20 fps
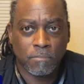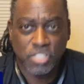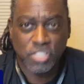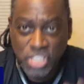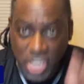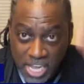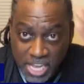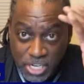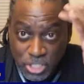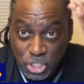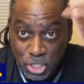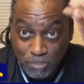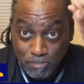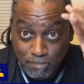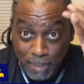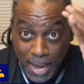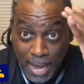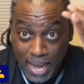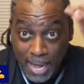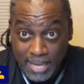Change your
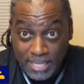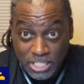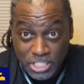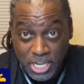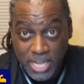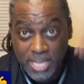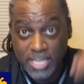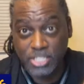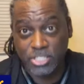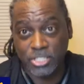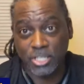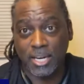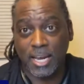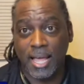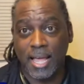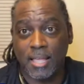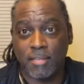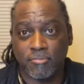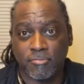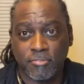mind, change your
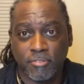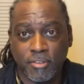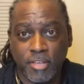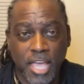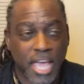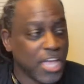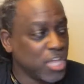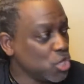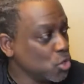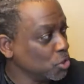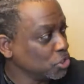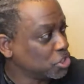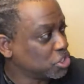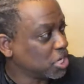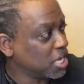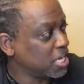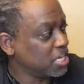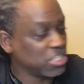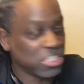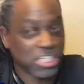life, and you'll
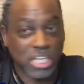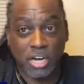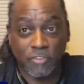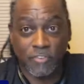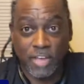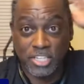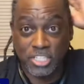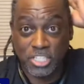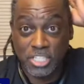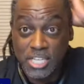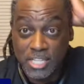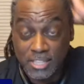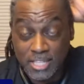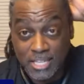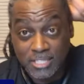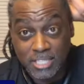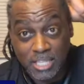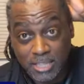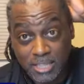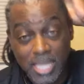change generations.
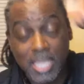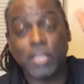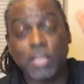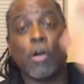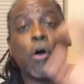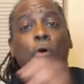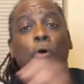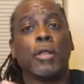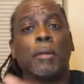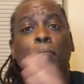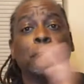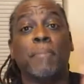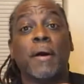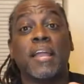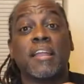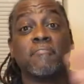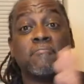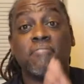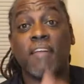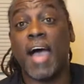There's a thing called the
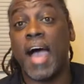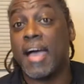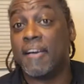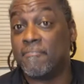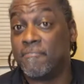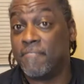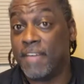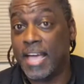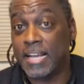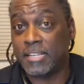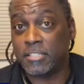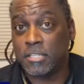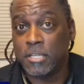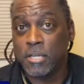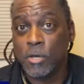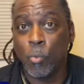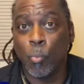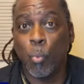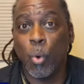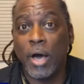butterfly effect.
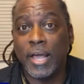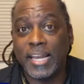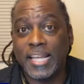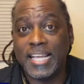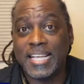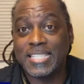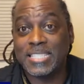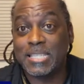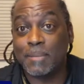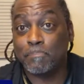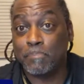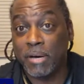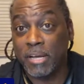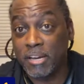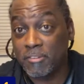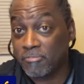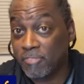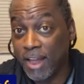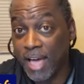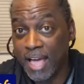What is the
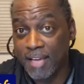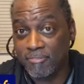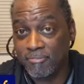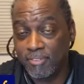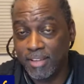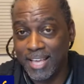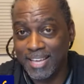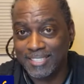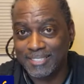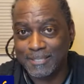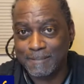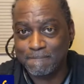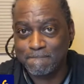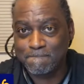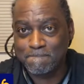butterfly effect?